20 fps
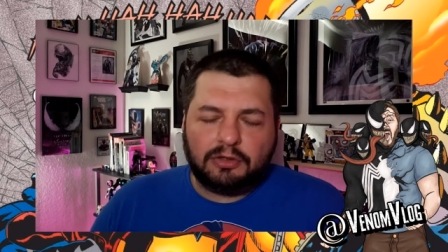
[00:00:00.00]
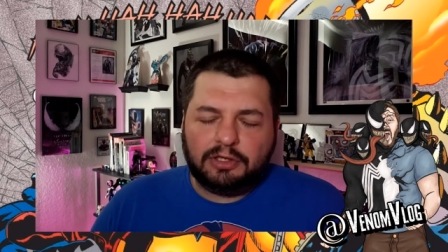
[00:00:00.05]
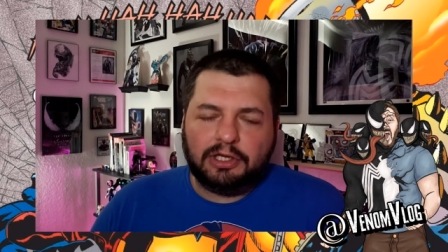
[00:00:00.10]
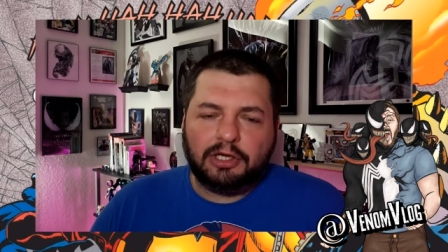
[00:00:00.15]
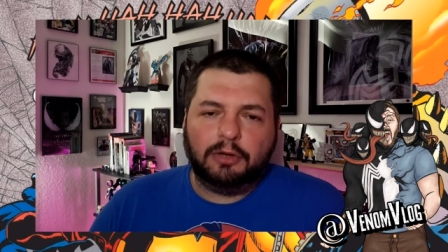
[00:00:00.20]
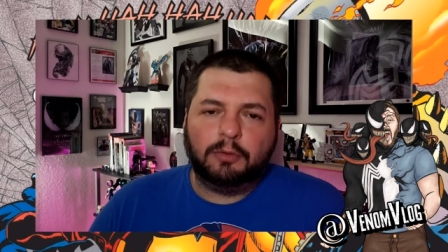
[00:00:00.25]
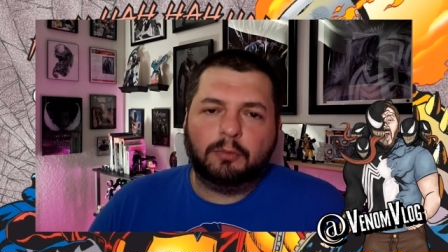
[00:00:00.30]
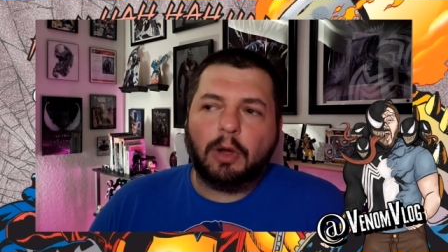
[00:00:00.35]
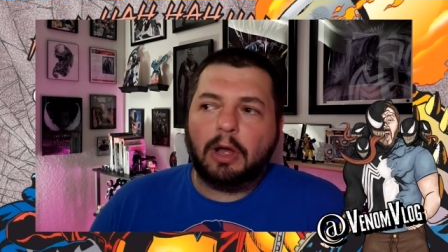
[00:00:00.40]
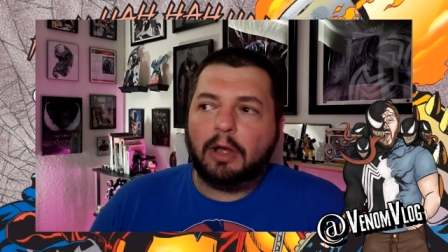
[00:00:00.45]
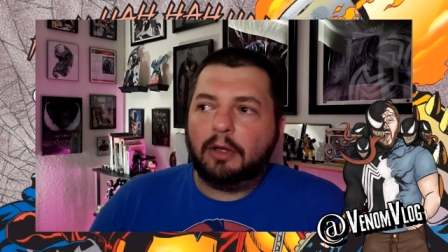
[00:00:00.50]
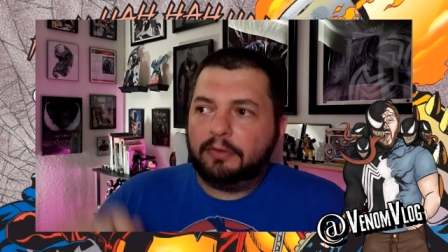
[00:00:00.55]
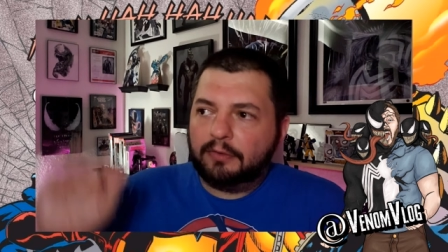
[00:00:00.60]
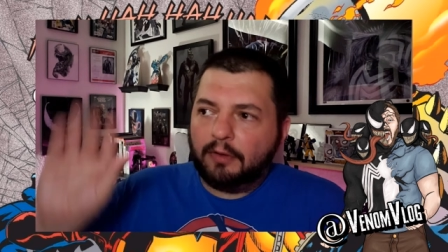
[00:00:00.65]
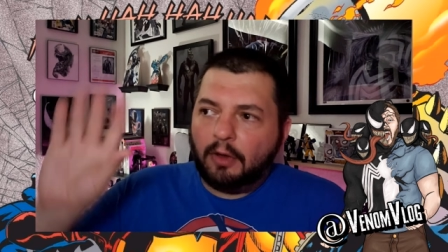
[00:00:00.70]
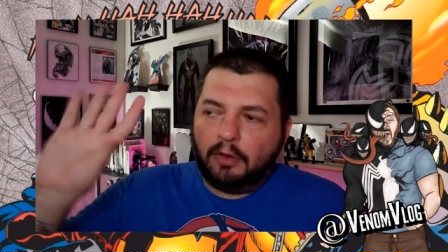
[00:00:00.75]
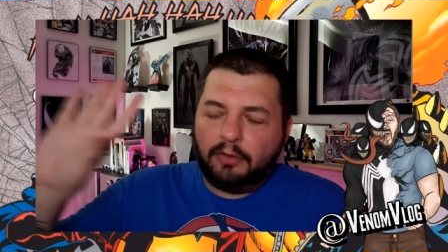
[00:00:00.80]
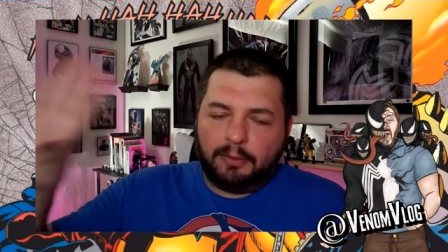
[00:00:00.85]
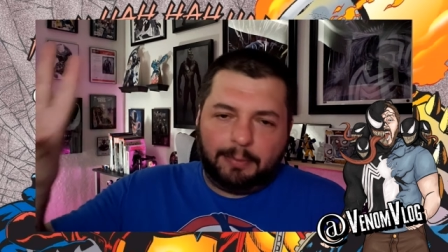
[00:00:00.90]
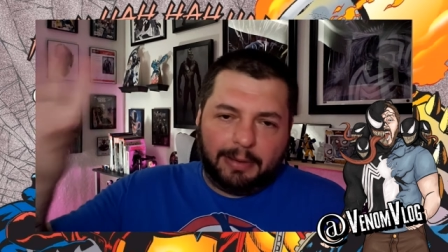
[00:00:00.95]
you know, while
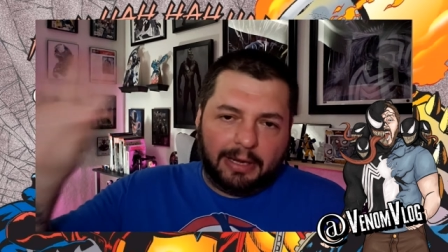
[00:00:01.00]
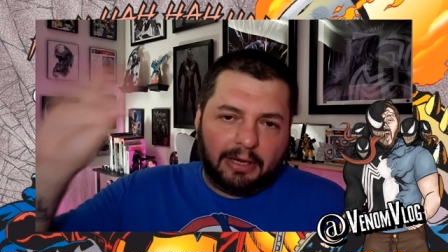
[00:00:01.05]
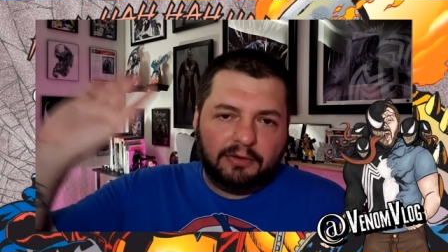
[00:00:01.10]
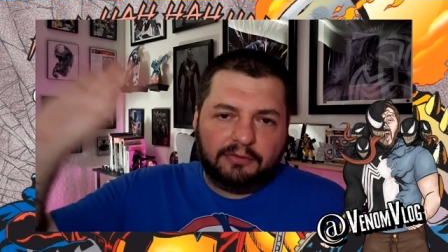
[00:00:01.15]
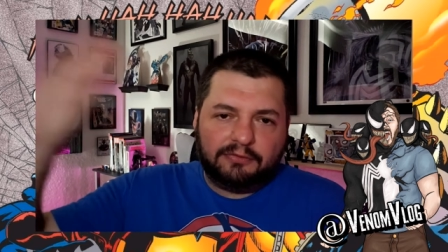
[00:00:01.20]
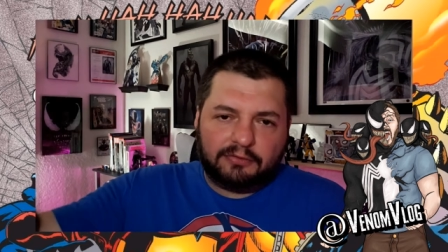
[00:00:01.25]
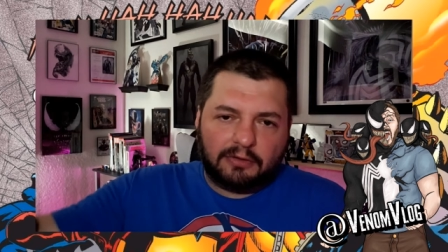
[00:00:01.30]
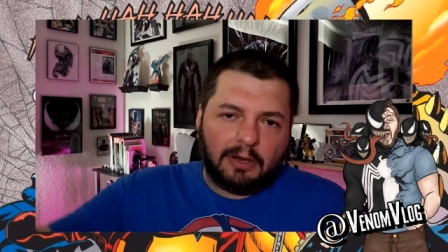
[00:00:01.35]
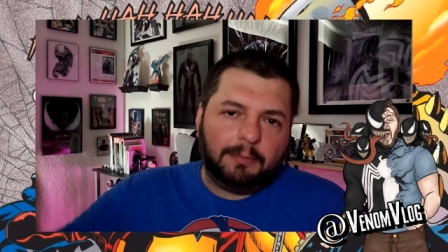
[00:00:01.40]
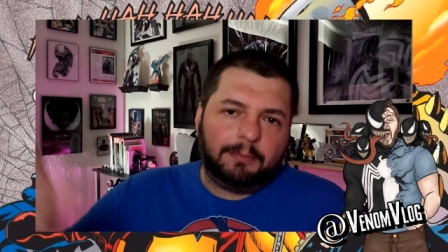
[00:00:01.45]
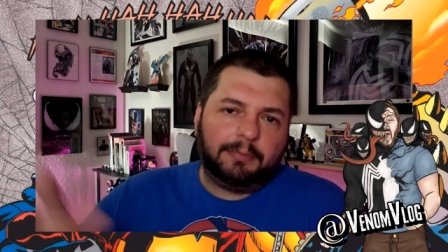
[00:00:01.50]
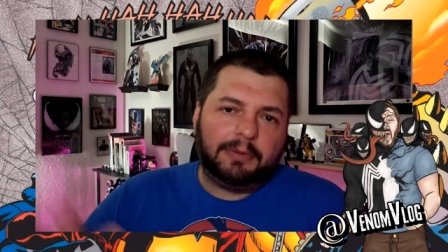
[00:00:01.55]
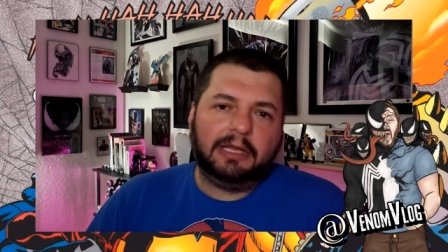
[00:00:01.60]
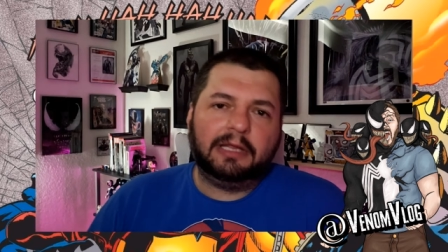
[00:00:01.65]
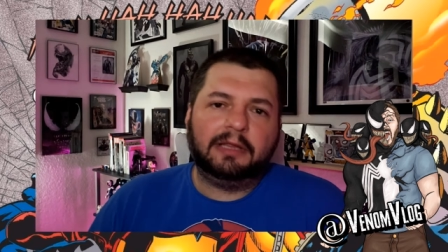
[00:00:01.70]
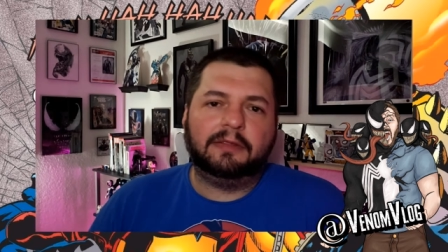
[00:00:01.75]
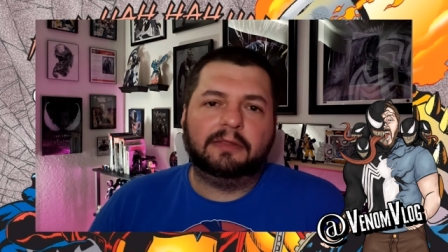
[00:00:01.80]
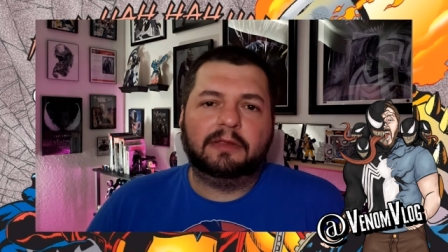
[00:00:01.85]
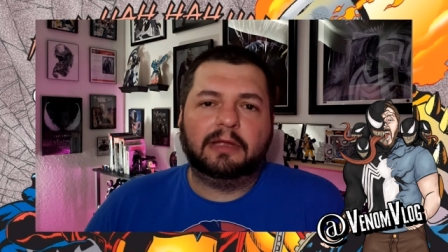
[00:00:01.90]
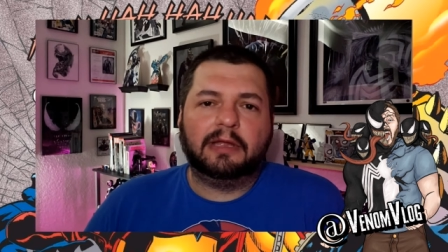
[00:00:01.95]
all the parents are up
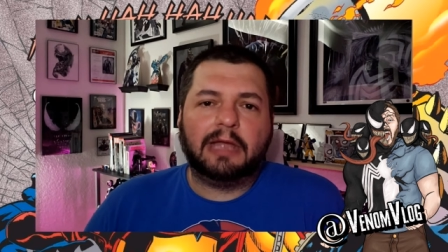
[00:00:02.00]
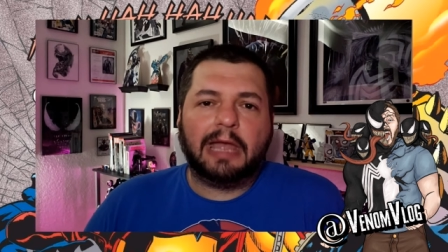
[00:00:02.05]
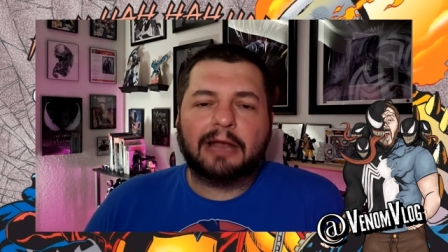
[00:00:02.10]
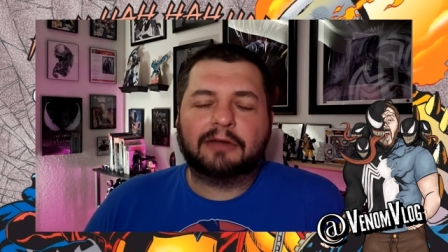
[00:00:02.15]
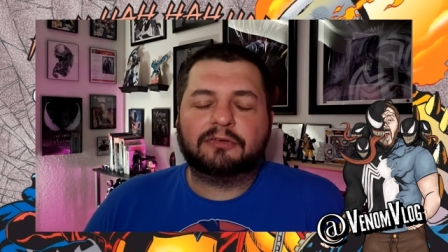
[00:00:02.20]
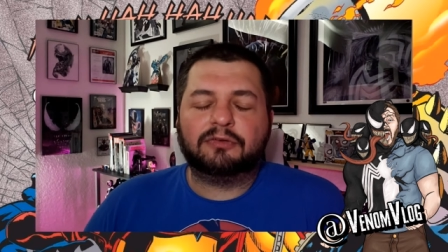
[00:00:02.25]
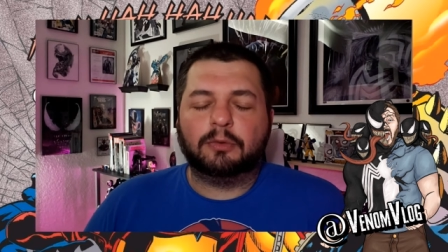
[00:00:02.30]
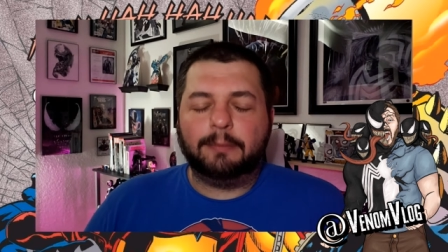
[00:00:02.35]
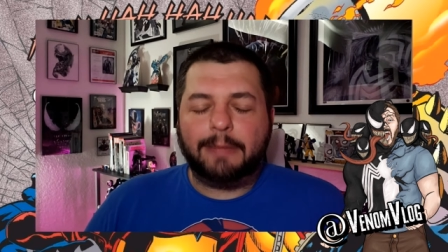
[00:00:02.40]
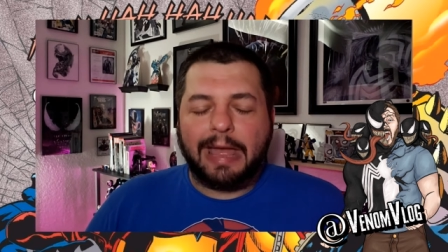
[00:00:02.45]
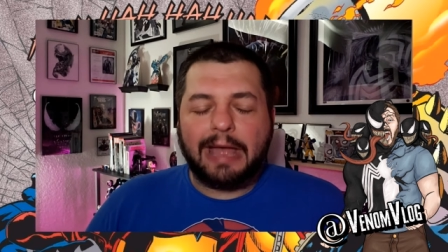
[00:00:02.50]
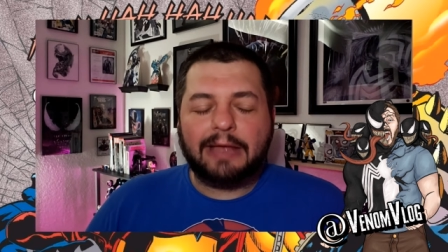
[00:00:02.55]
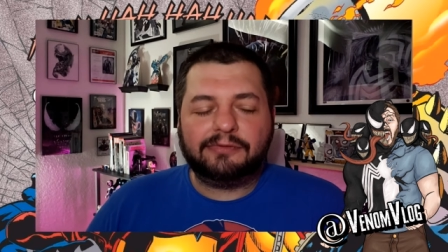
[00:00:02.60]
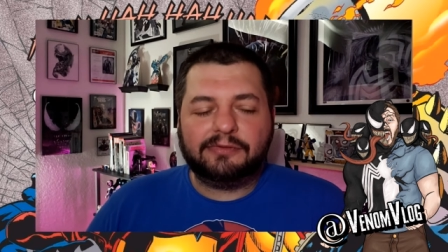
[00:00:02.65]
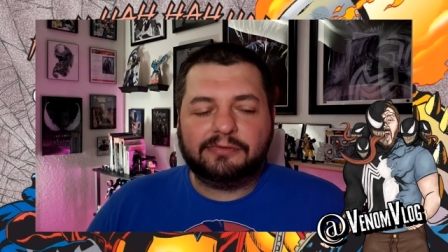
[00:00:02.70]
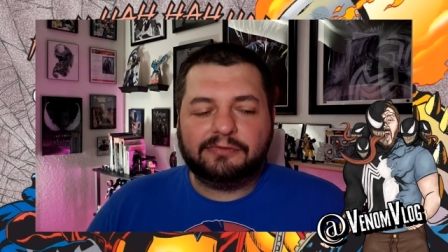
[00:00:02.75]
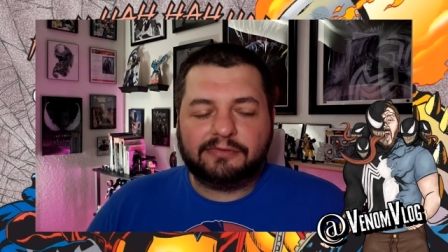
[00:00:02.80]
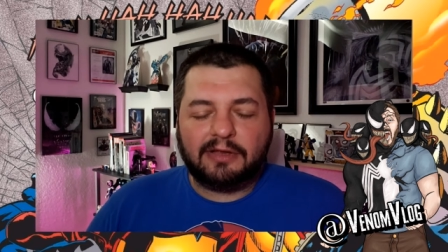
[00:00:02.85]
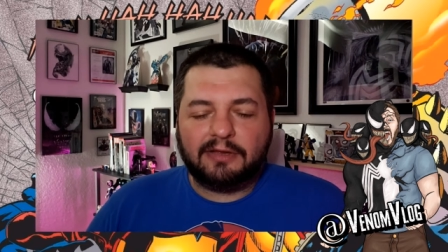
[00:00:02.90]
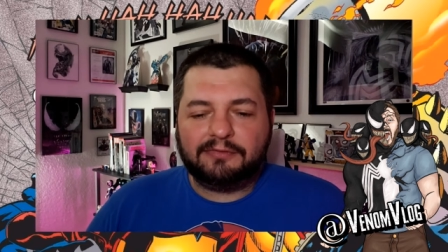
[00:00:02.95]
in the actual mass
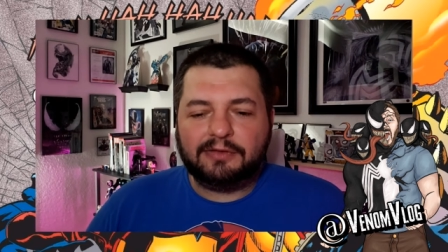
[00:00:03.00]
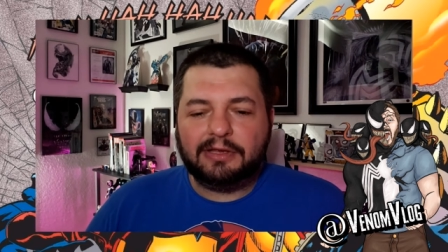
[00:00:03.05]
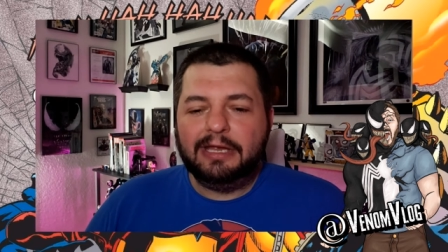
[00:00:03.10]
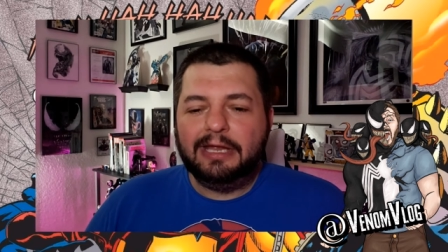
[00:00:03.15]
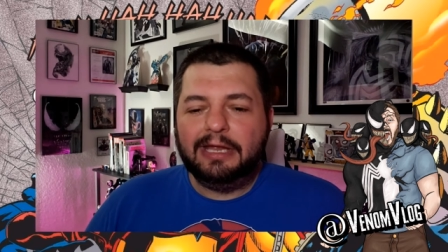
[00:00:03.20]
and stuff.